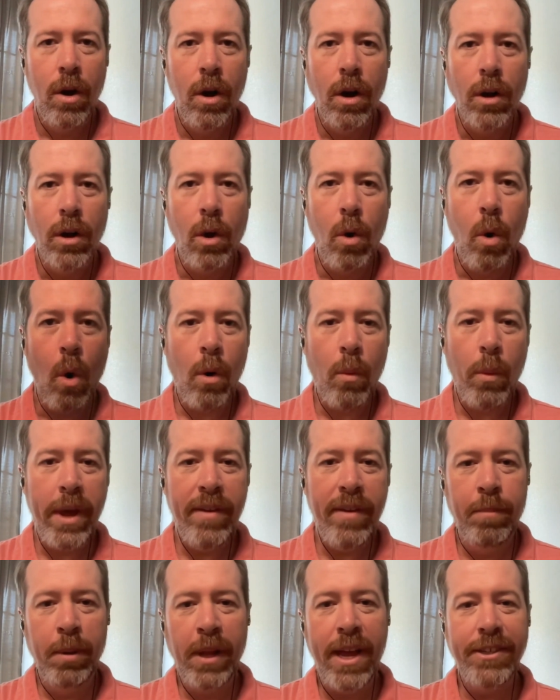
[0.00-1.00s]

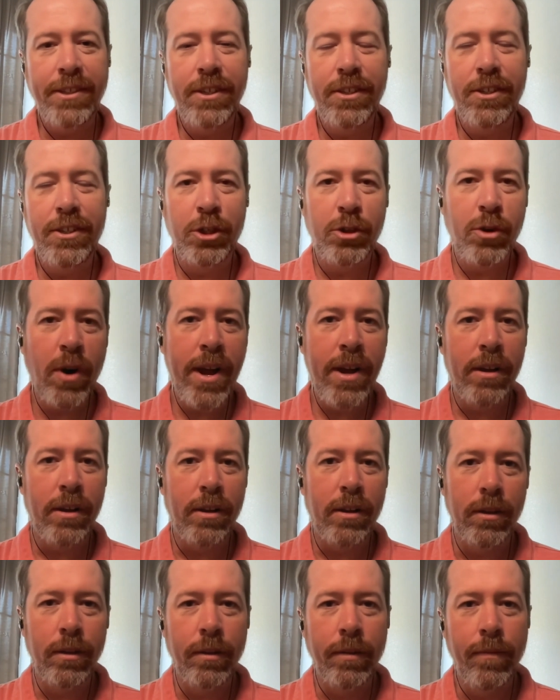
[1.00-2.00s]
CoreWeave blazes a
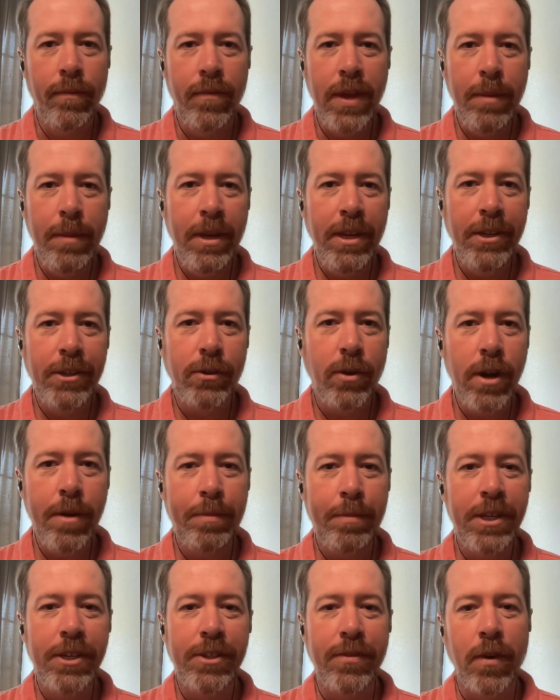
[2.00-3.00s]
trail.
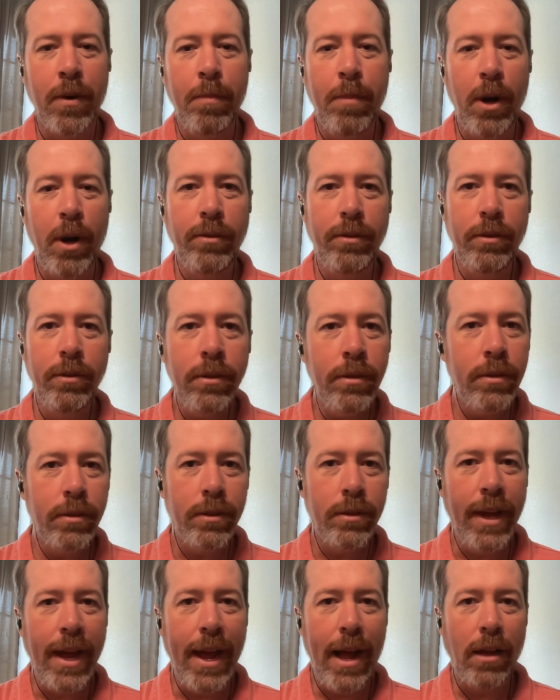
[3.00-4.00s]
VBscript is verboten.
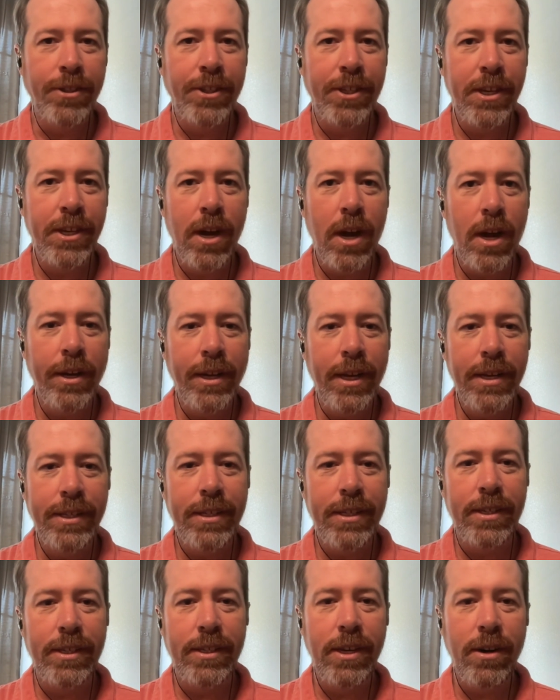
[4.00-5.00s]
Alcion gets
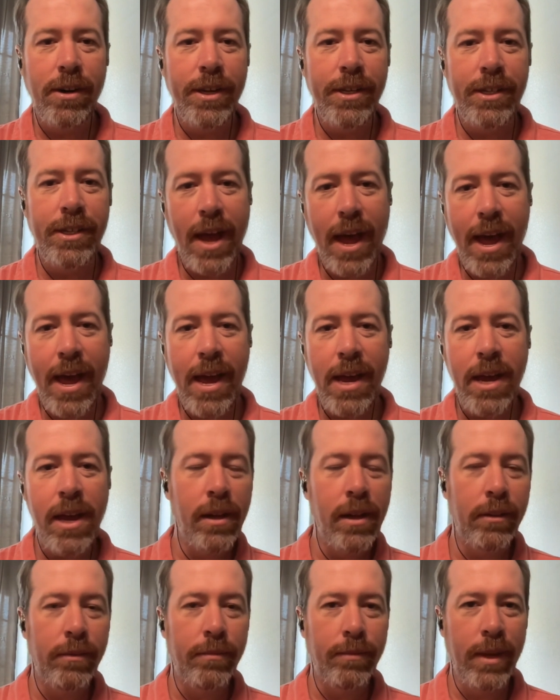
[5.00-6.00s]
a Series A.
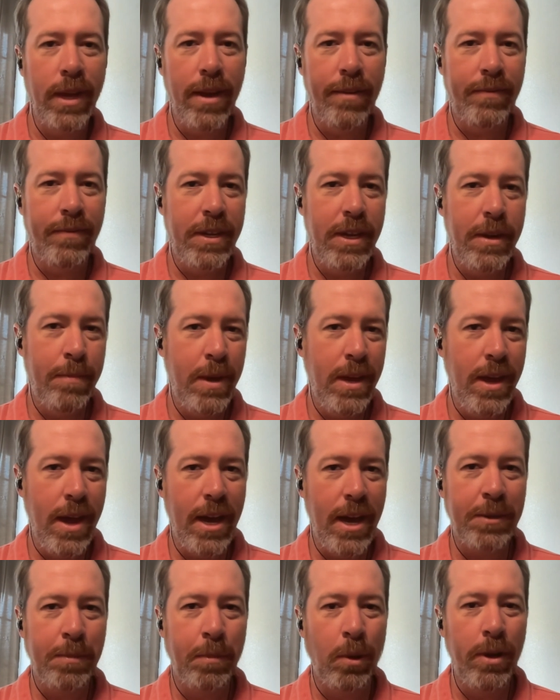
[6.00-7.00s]
FTP
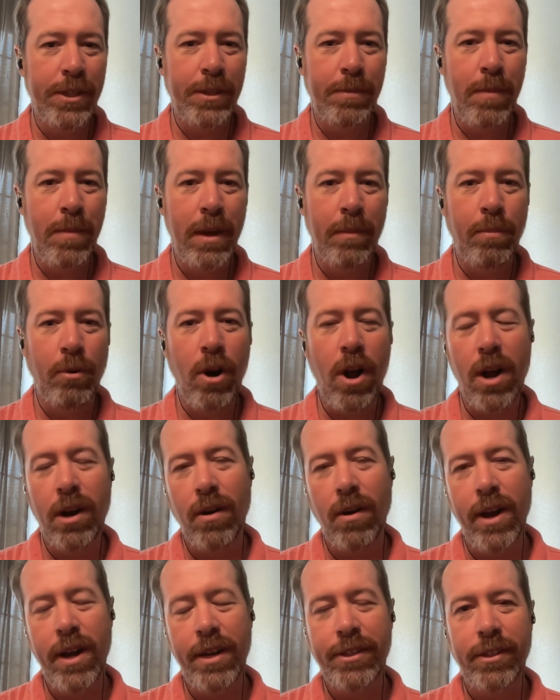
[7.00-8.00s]
exploits make
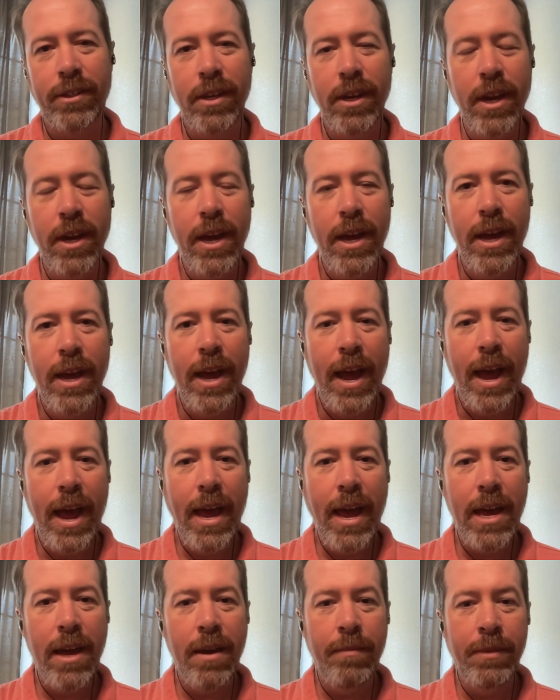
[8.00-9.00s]
progress.
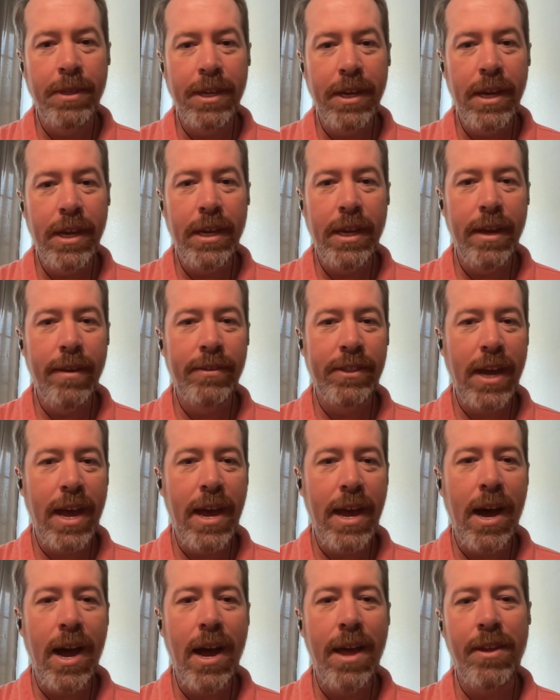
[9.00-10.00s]
AMD gives
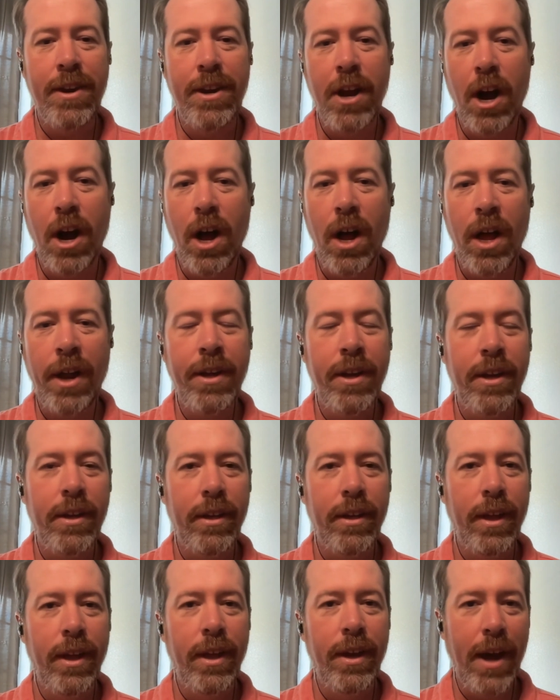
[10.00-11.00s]
AI the nod.
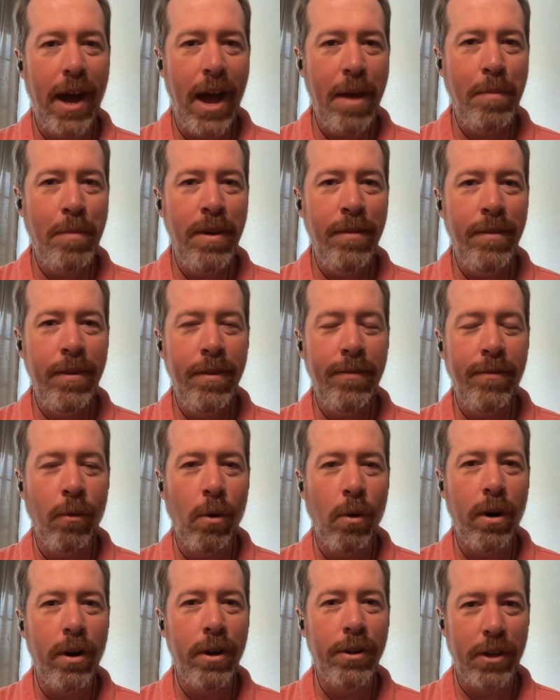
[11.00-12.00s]
And
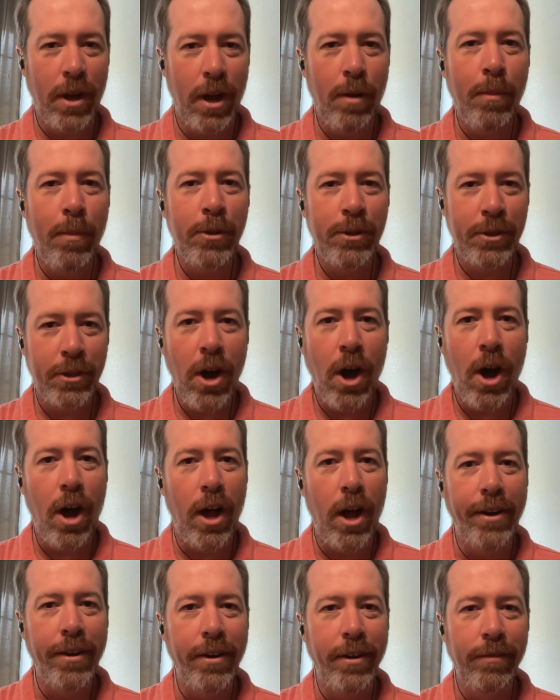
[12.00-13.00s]
IPv4 is almost
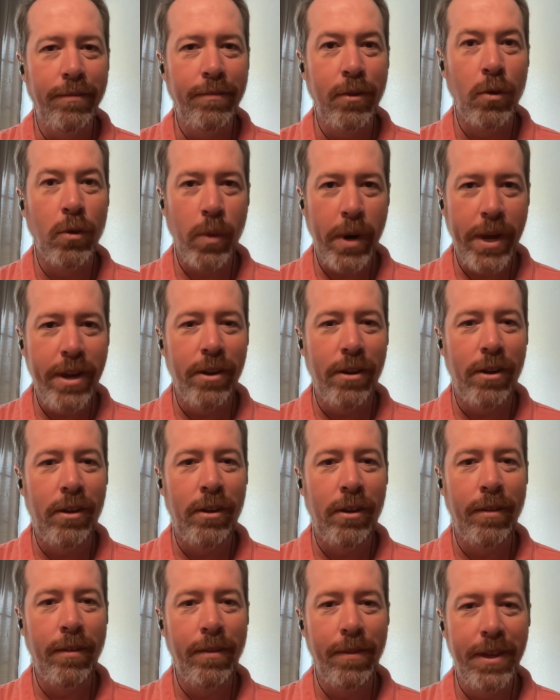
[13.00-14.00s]
gone. For
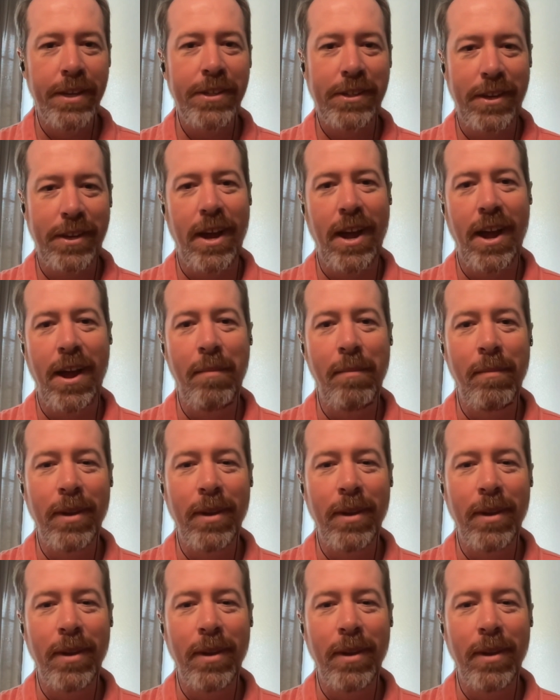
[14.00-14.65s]
real, this time.